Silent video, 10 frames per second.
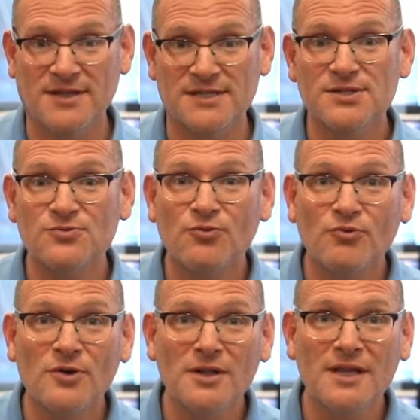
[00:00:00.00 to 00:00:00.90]
This is
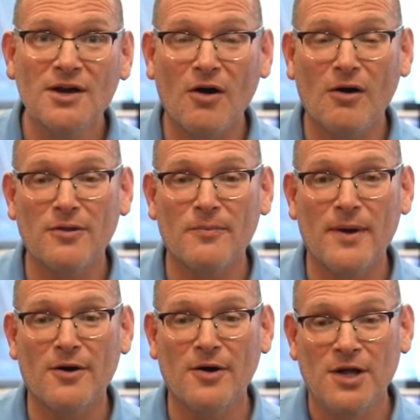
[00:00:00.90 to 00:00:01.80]
really all
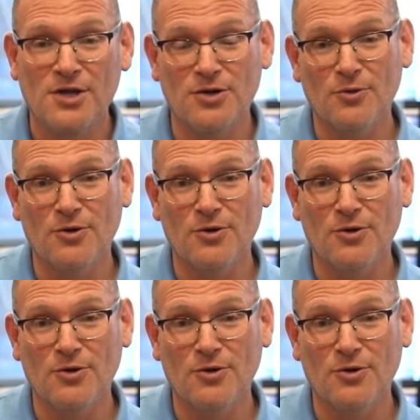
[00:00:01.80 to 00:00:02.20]
about, you know,